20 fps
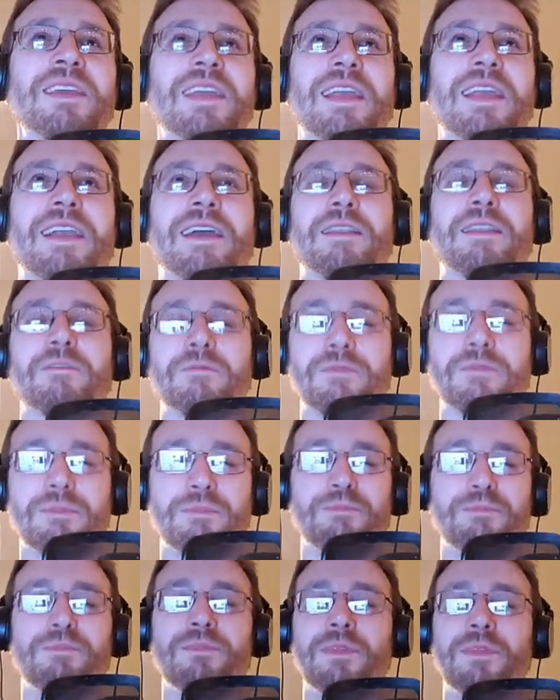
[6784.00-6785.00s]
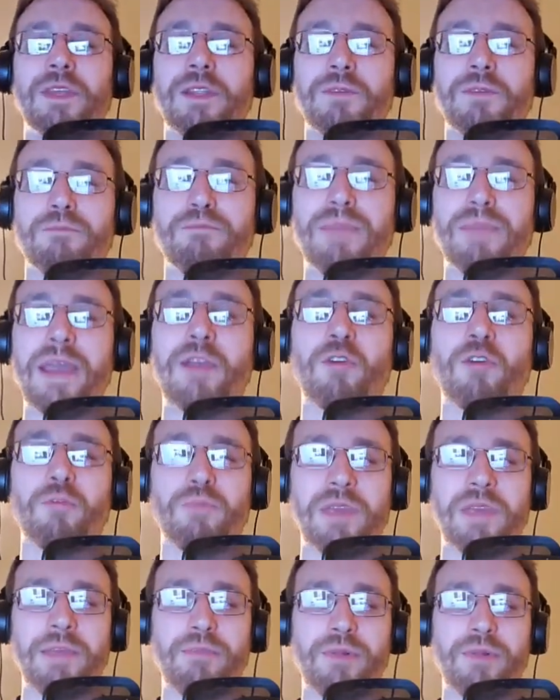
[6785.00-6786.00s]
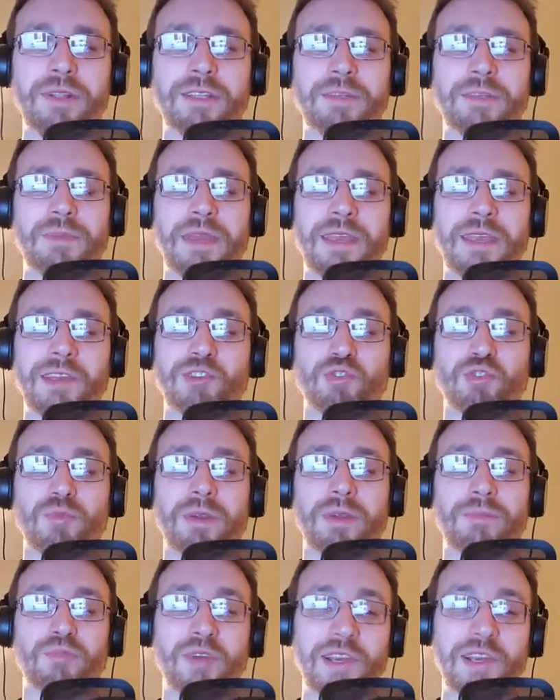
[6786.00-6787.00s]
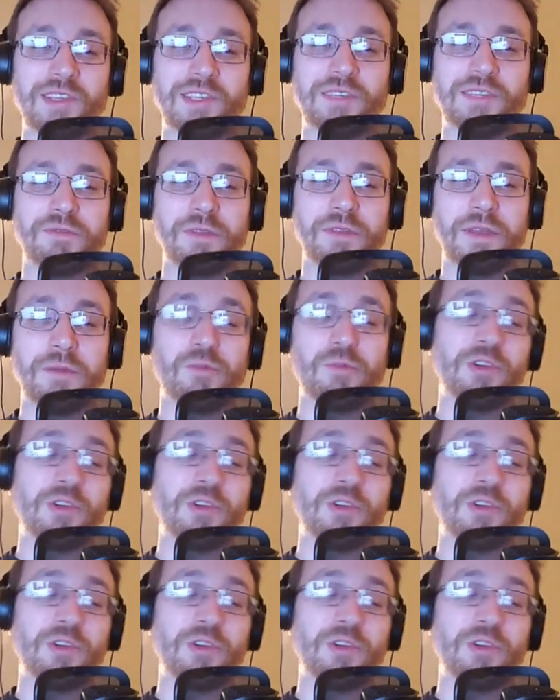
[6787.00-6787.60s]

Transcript: and kind of beggar people into paying exorbitant prices for them,